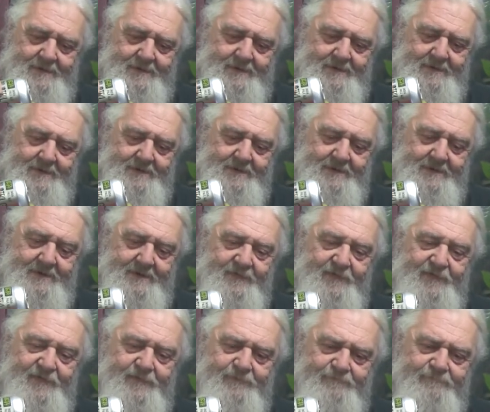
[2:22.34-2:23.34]
Yeah,
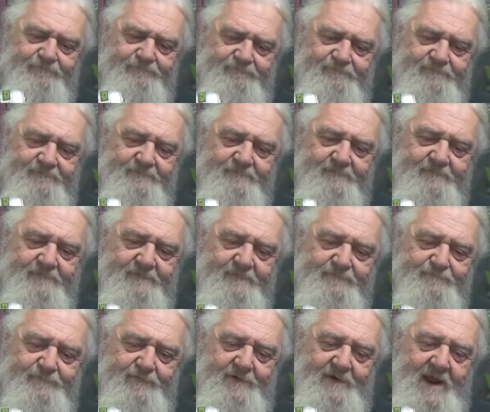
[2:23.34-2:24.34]
it's
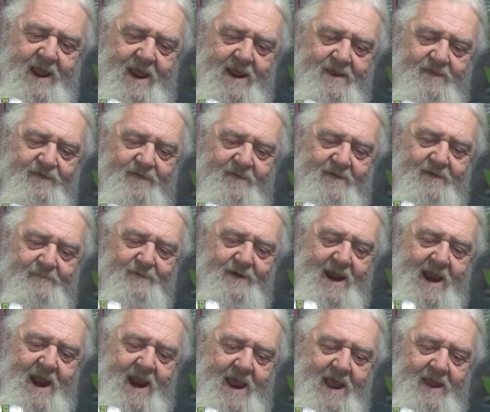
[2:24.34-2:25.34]
pretty hazy coming
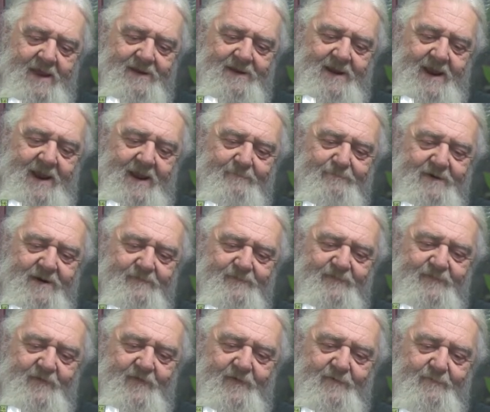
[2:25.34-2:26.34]
out. Yeah, I believe
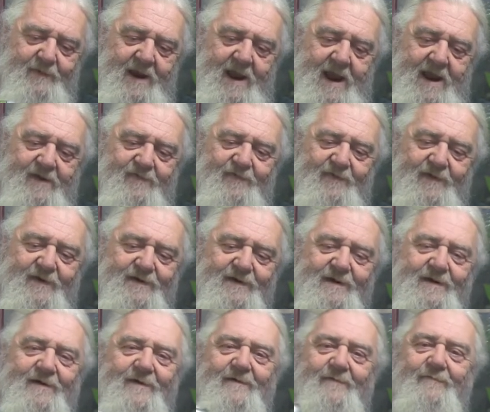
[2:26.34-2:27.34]
it's going to be hazy
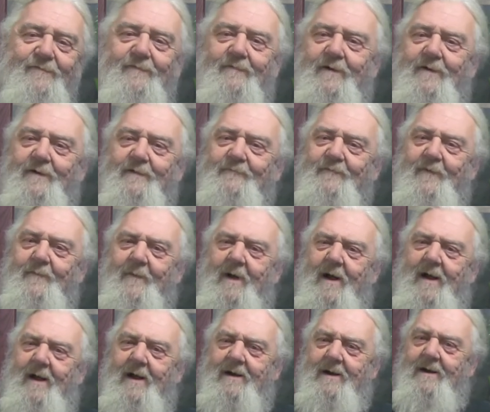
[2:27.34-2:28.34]
enough. They're in
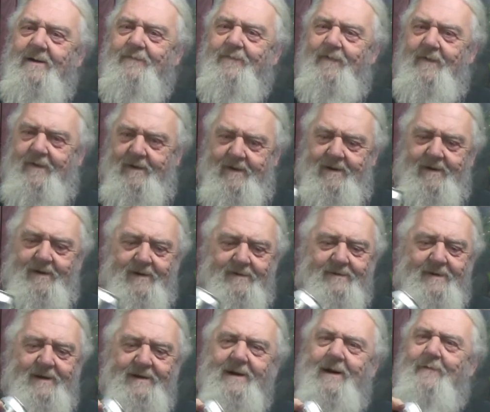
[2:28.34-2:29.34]
Vermont, I say.
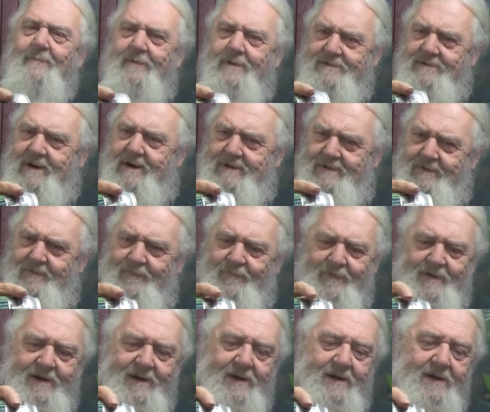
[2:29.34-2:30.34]
They know what they're
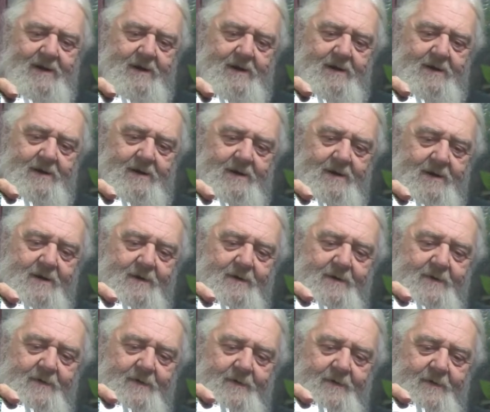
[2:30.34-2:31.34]
doing. A
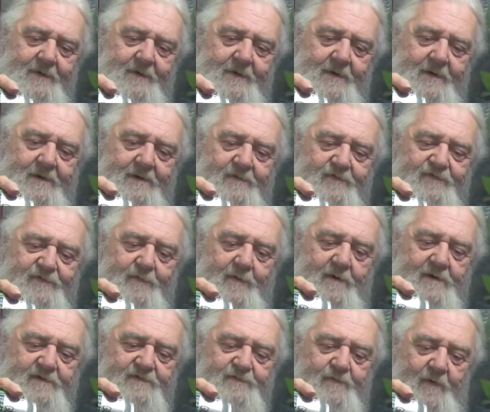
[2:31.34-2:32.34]
little
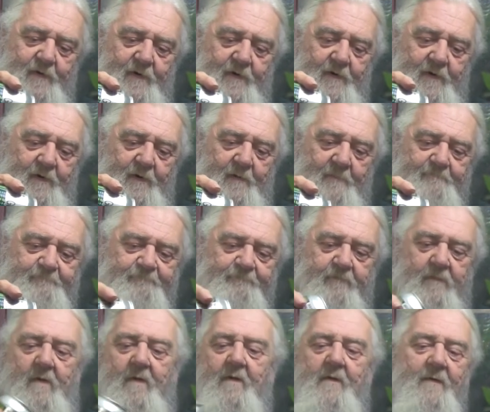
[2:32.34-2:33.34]
swirly swirl.
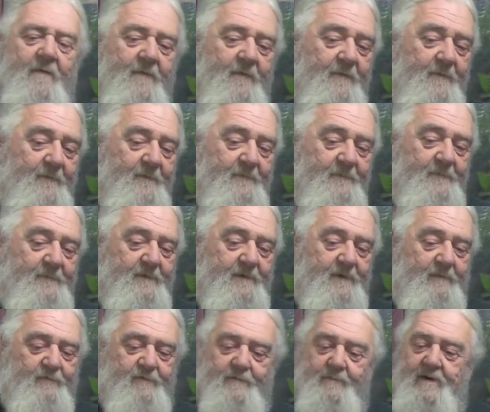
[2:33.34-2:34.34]

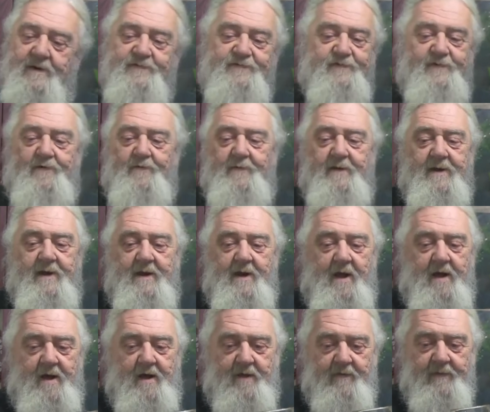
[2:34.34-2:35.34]
I want to make sure we get
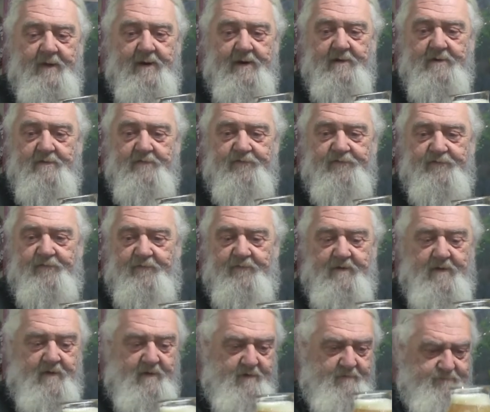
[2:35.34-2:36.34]
all that loosened
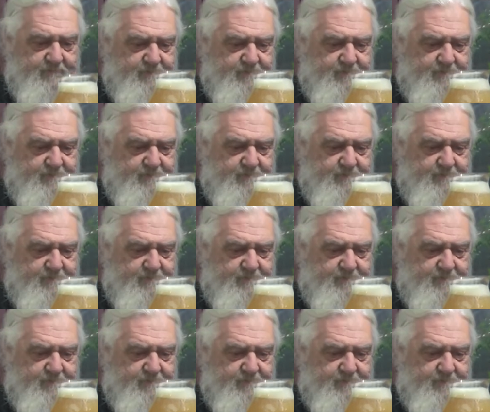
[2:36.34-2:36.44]
up